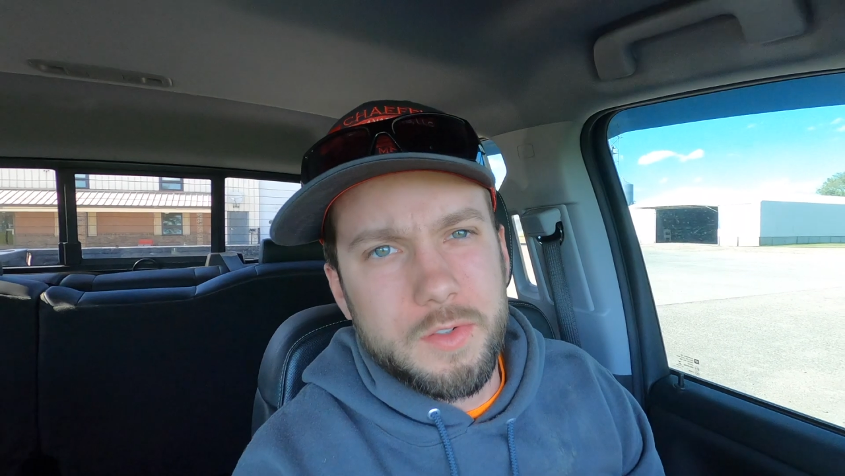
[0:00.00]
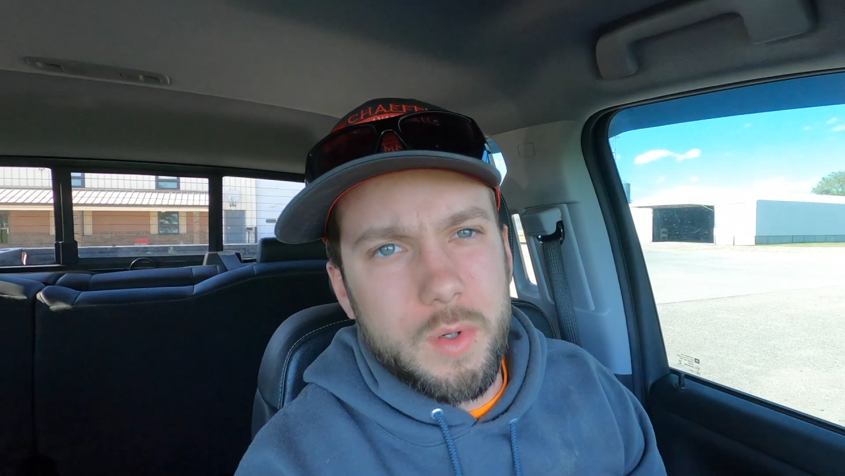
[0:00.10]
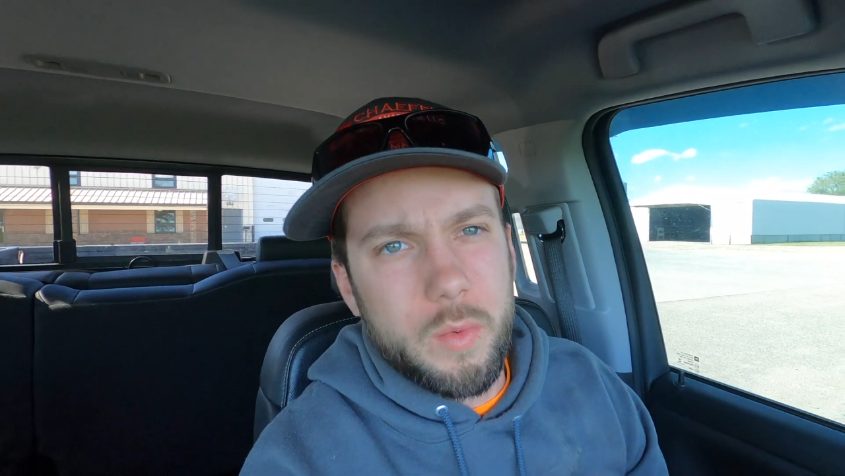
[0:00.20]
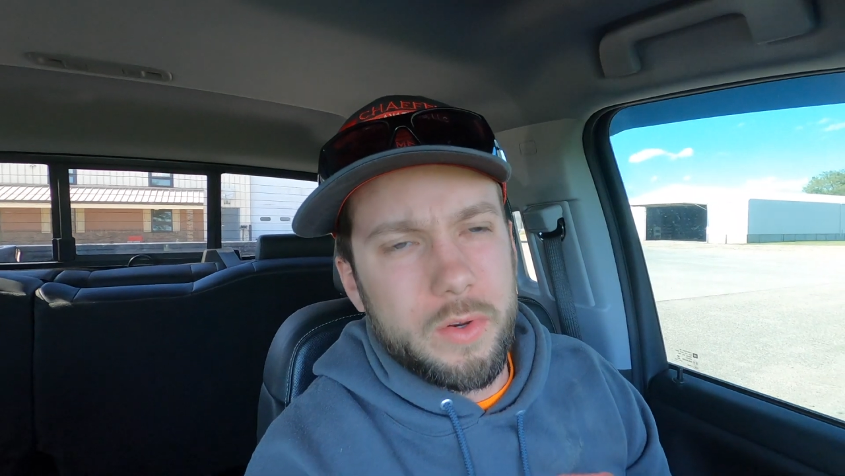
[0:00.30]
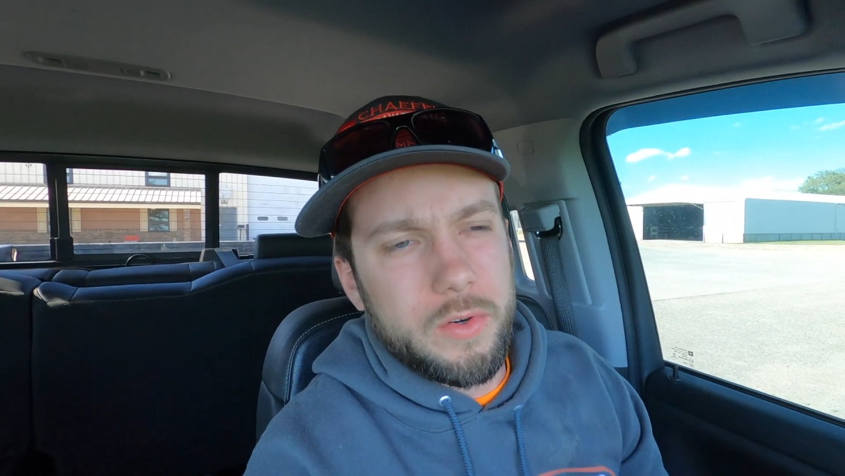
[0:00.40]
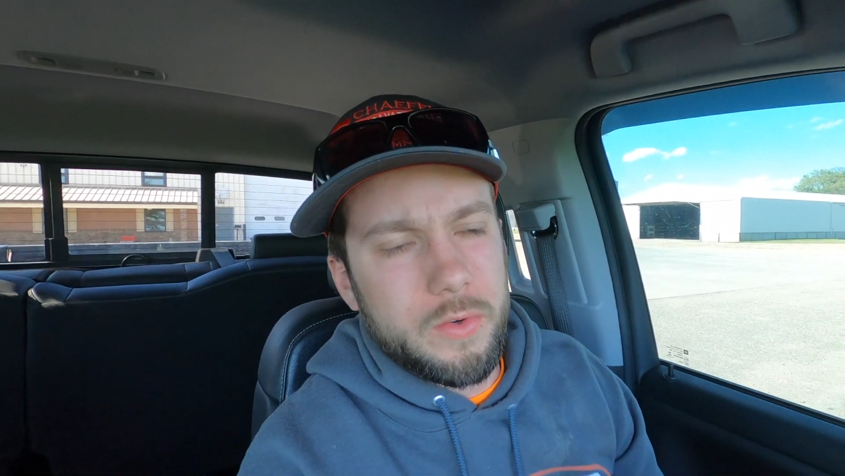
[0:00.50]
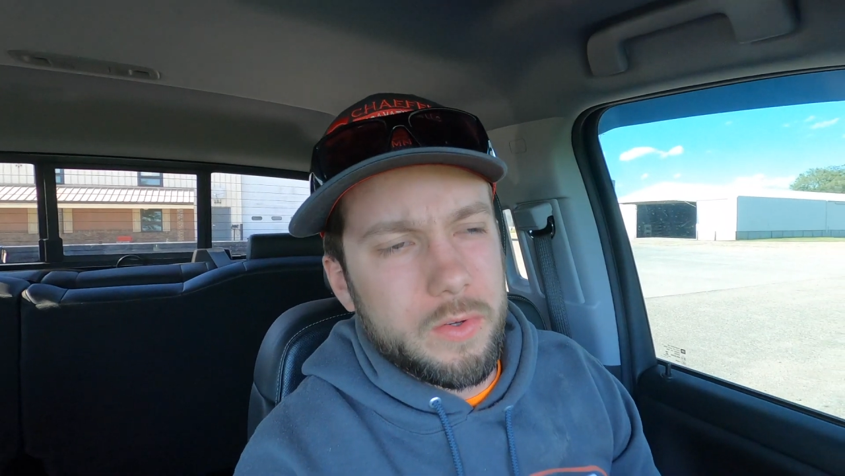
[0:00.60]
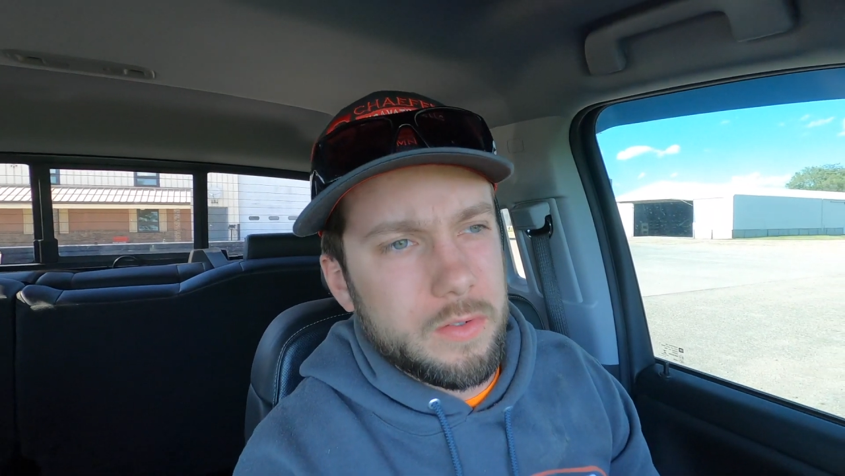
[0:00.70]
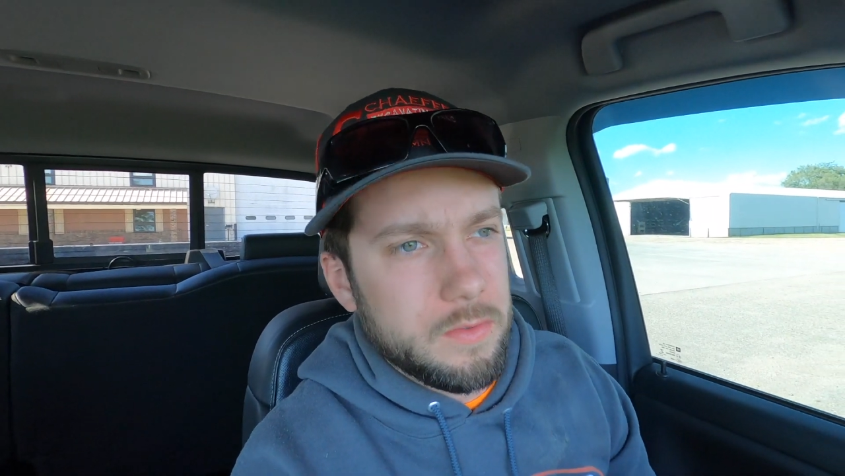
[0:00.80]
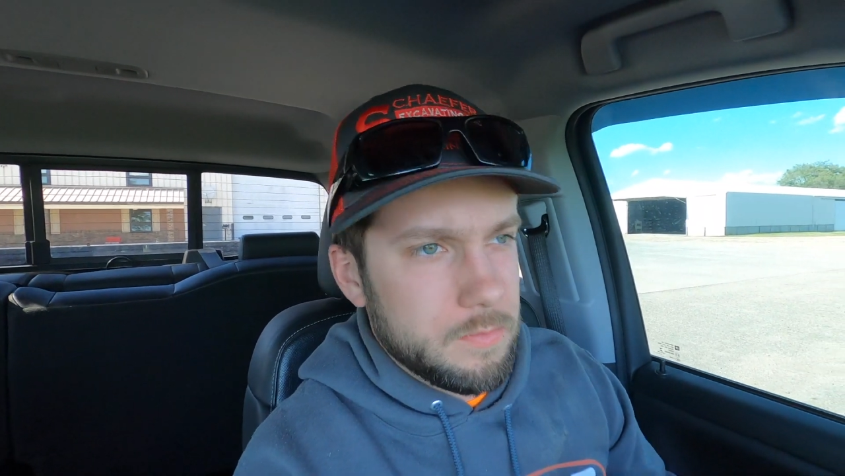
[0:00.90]
of what we were
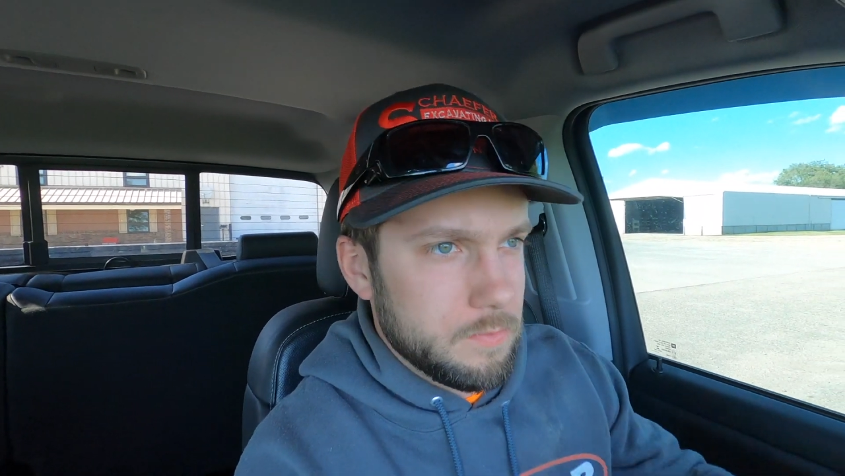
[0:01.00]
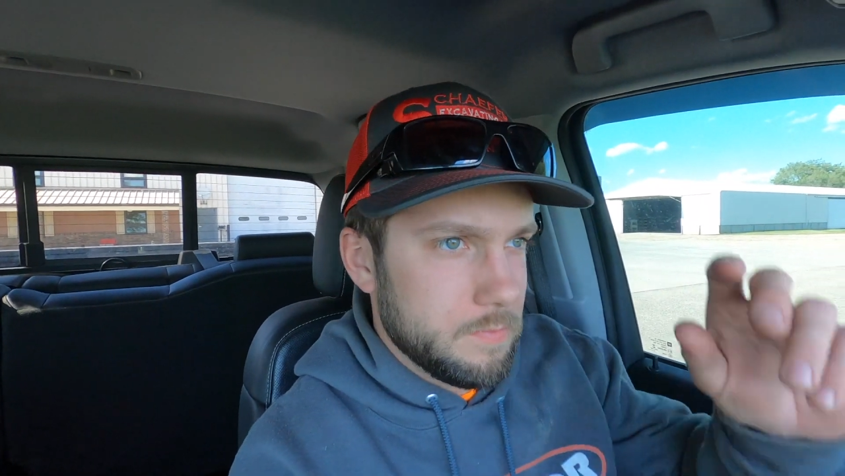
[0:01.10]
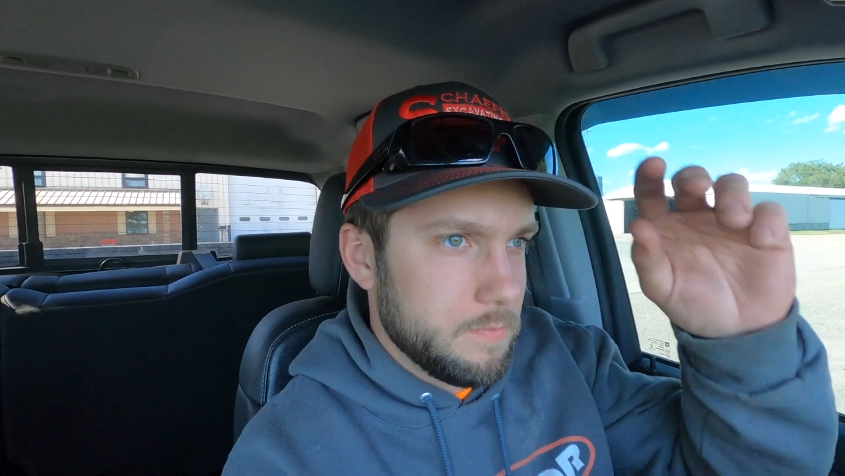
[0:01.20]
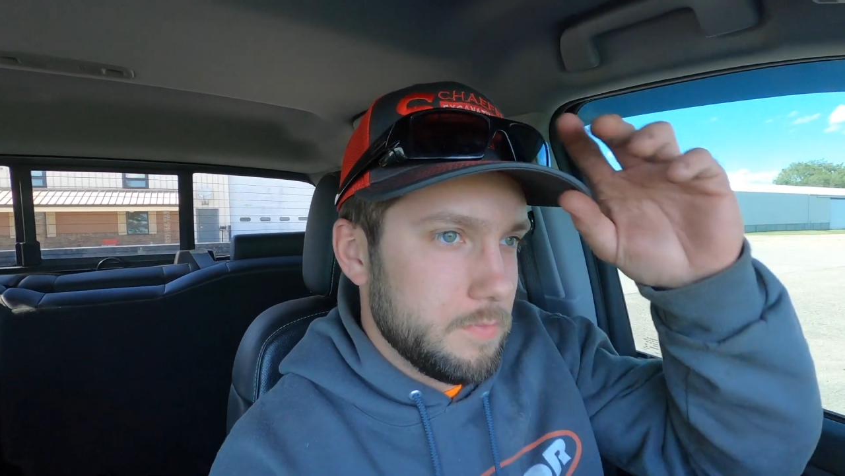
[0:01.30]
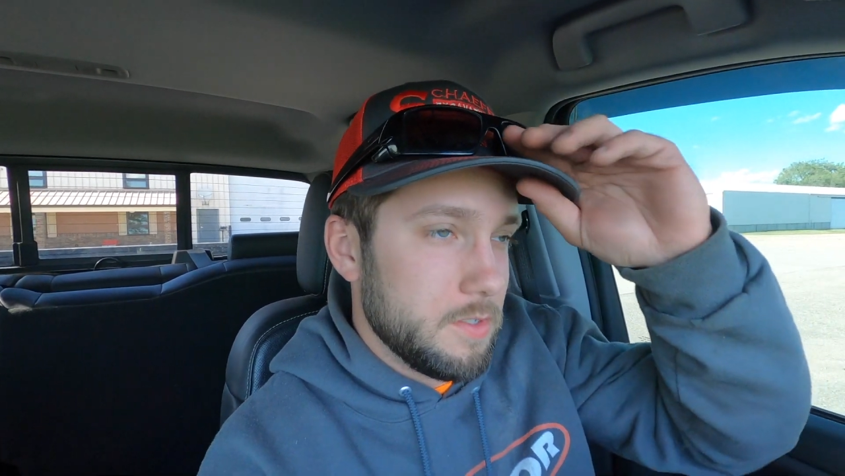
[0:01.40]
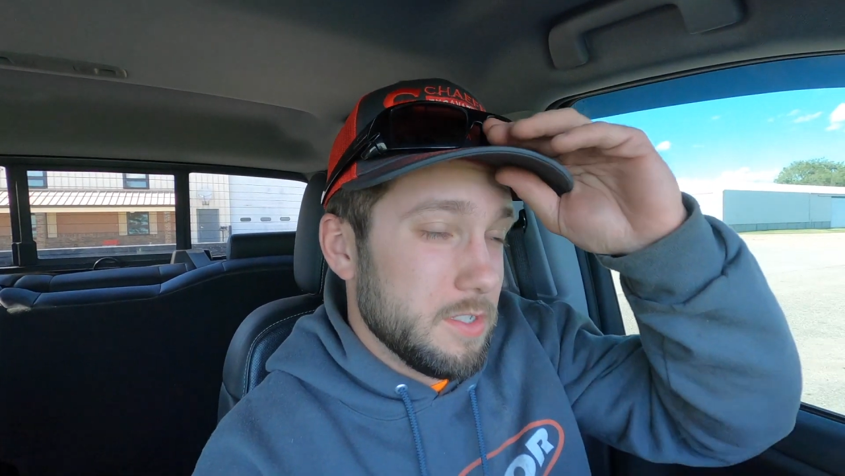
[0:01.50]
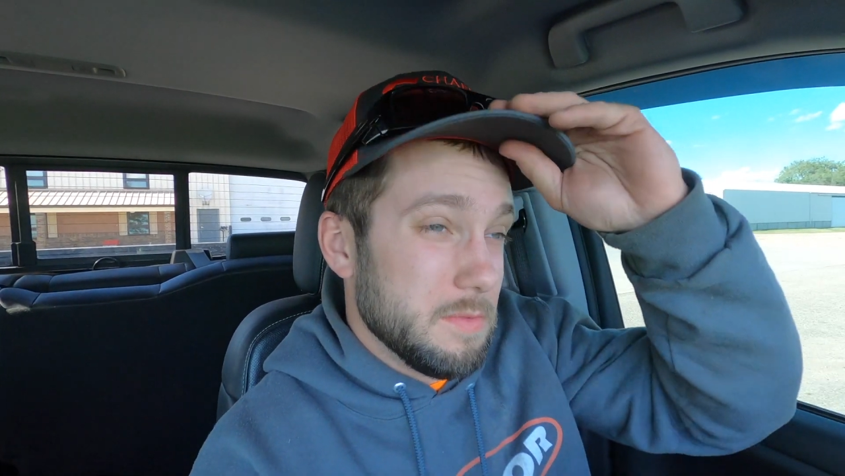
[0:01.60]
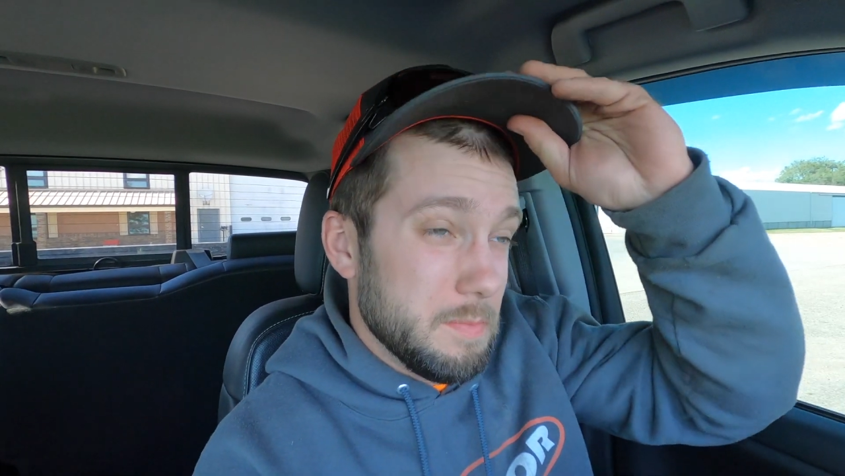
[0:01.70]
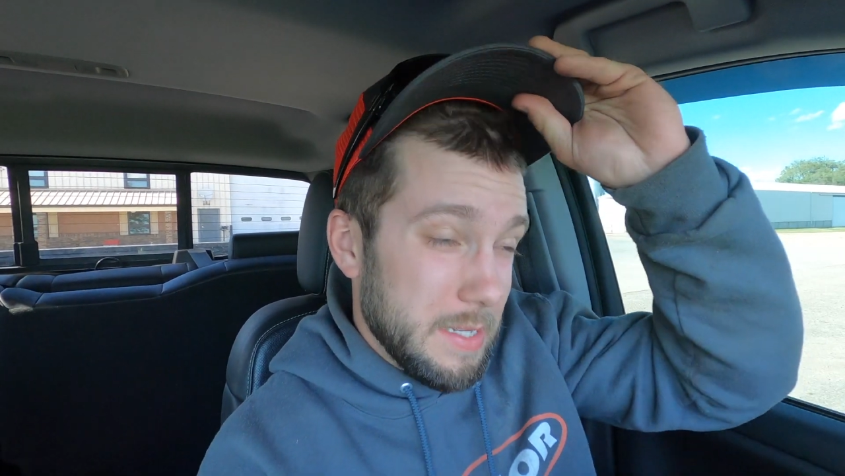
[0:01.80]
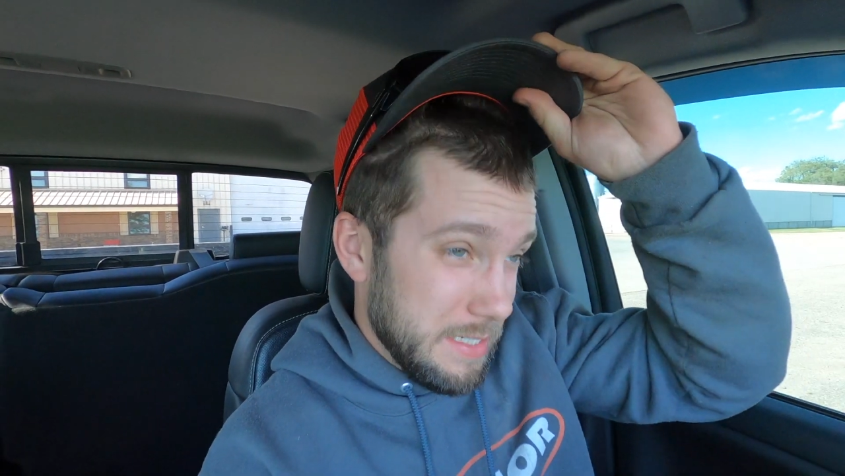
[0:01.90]
doing,
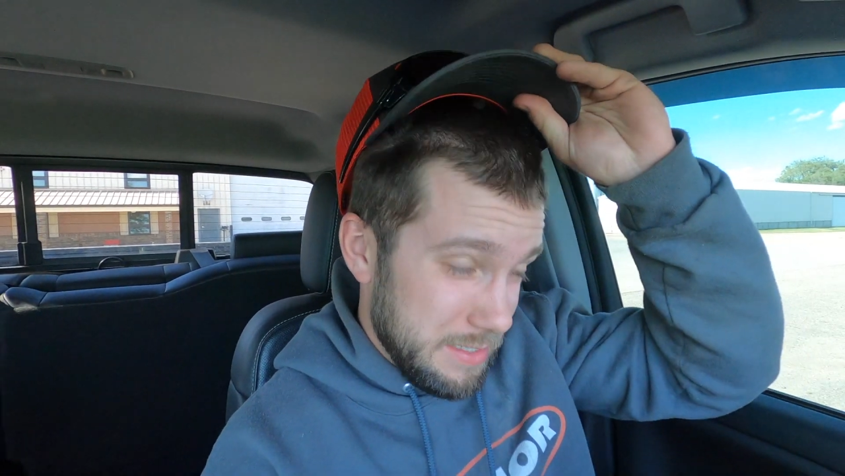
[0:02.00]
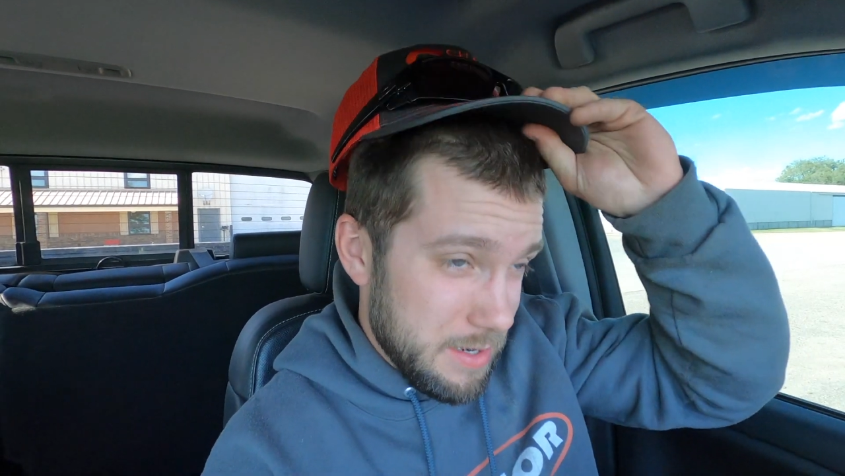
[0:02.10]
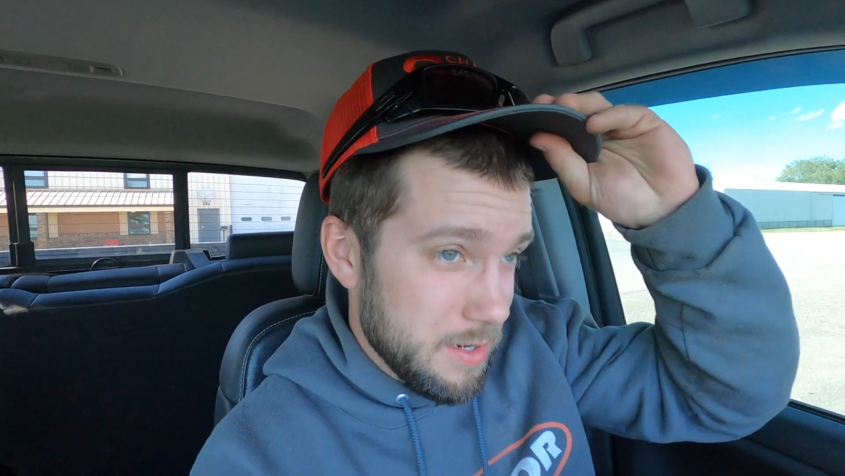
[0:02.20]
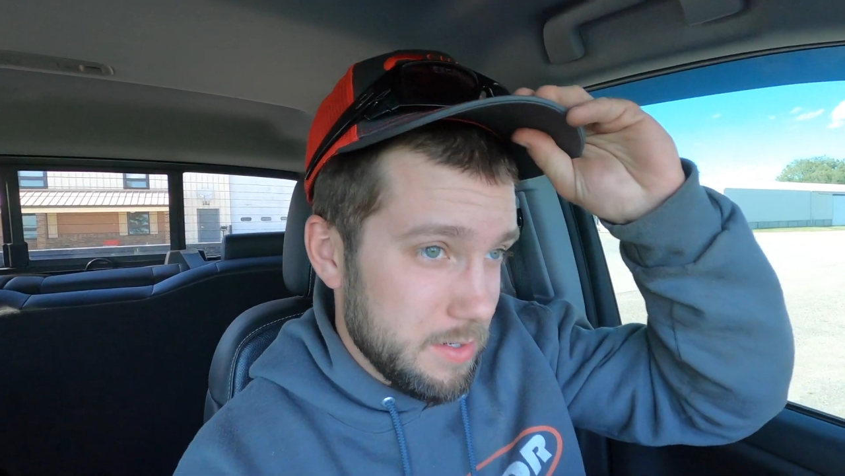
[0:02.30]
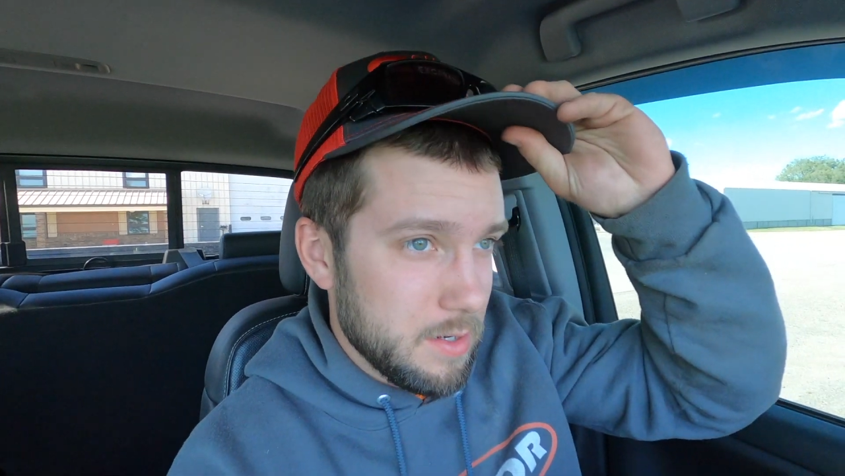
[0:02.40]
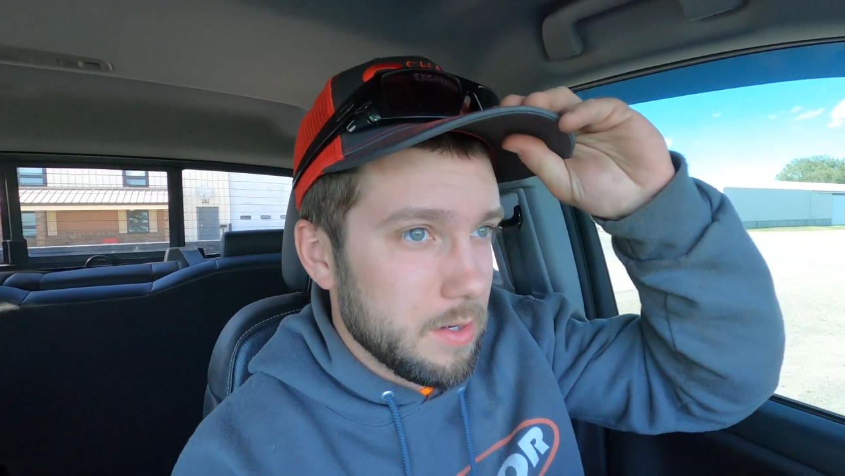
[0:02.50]
just based on